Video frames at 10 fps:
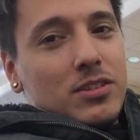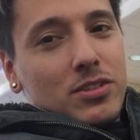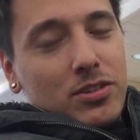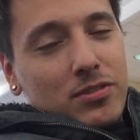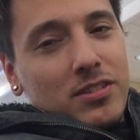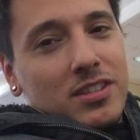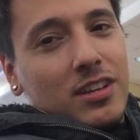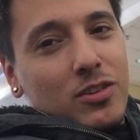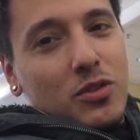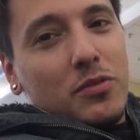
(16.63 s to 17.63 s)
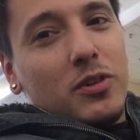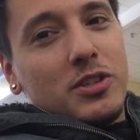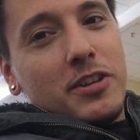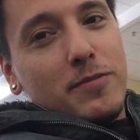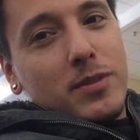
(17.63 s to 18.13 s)
The students at the
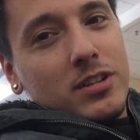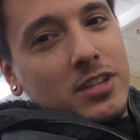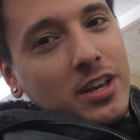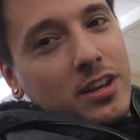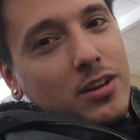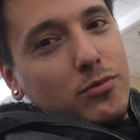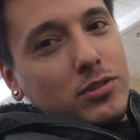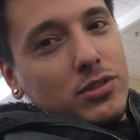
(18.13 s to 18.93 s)
University of Montana will